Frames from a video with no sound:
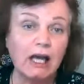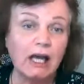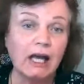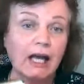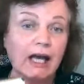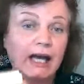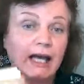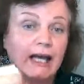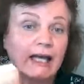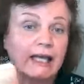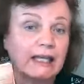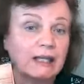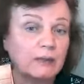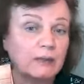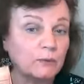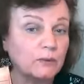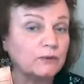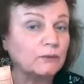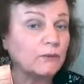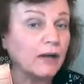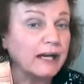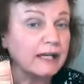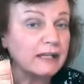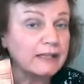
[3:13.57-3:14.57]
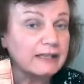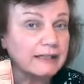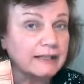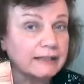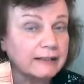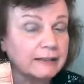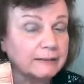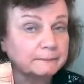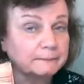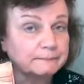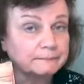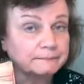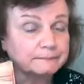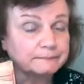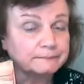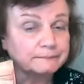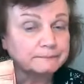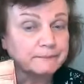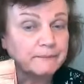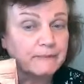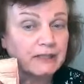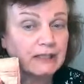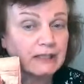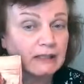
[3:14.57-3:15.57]
I would write to him
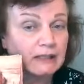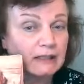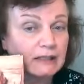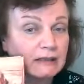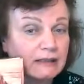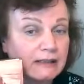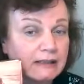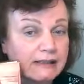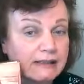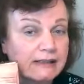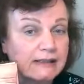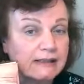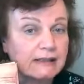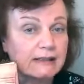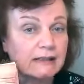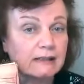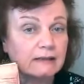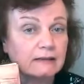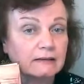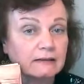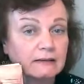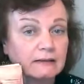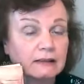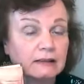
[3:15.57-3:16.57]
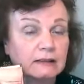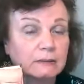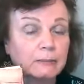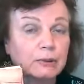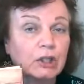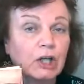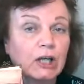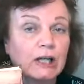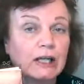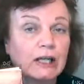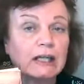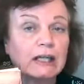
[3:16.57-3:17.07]
in this little book.